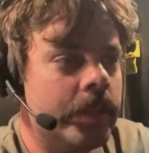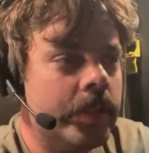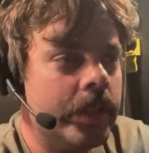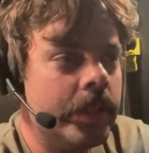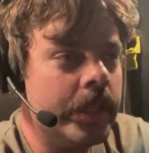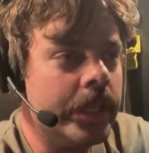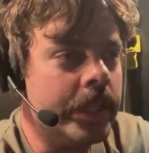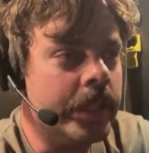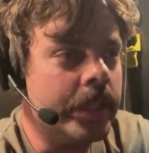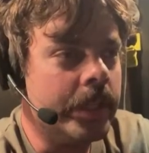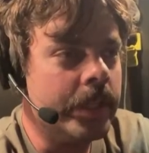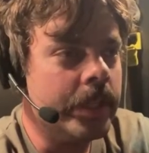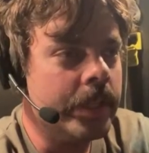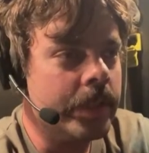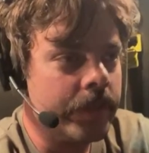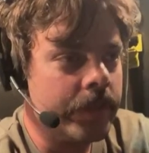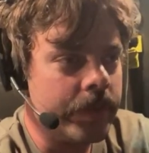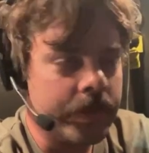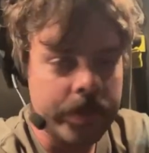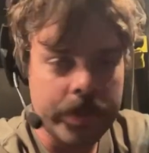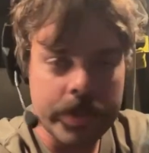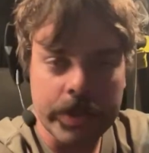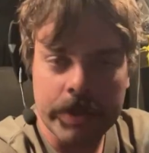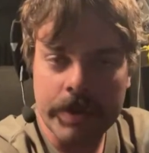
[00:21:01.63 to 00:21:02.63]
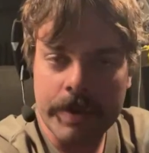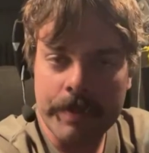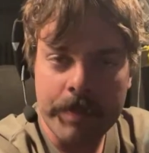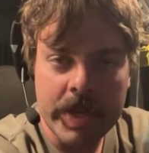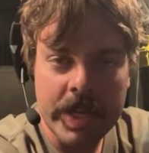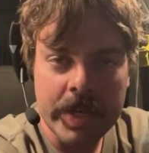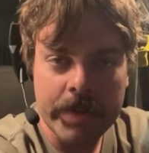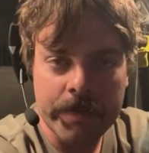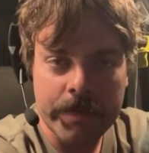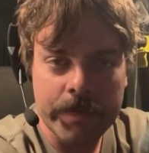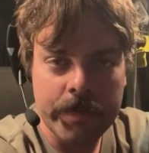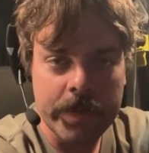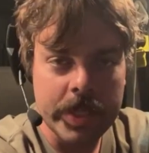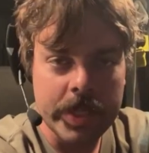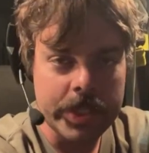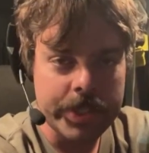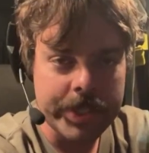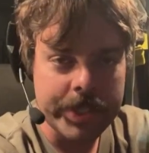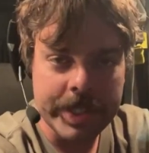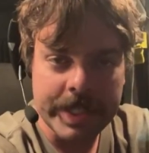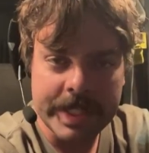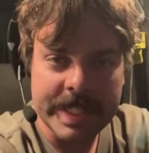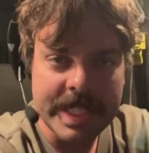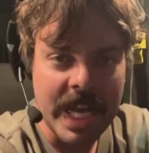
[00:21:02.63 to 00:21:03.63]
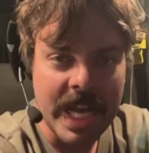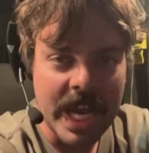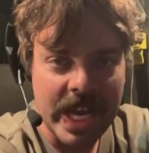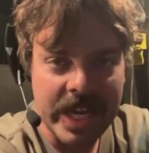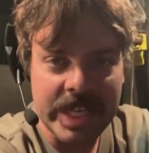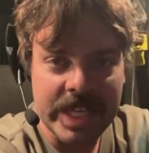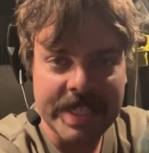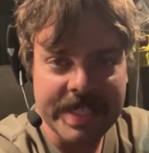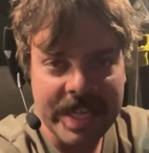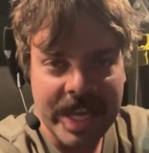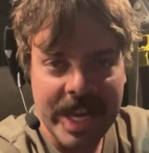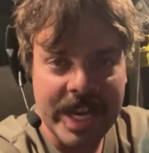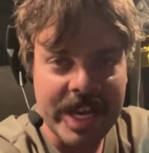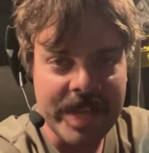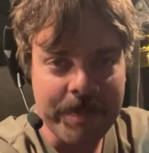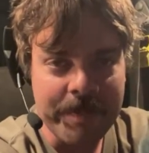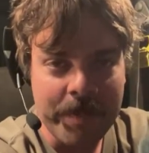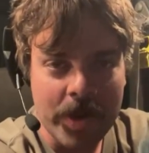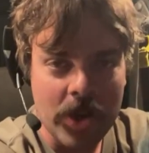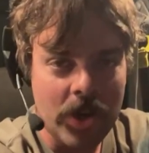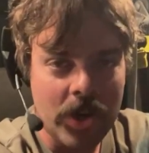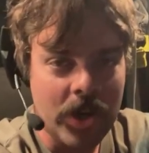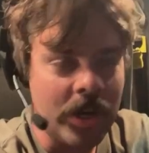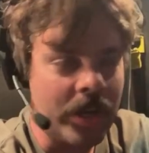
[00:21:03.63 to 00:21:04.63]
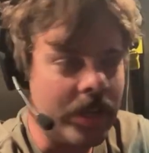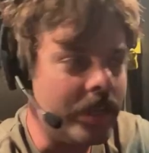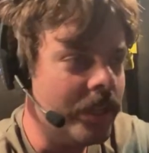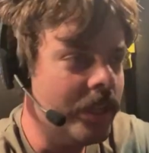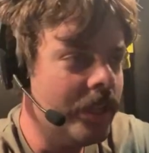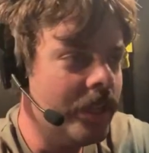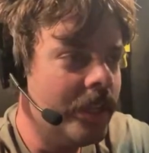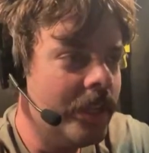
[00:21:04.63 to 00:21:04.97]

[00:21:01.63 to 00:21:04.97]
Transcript: They're a big fish in a tiny, tiny pond,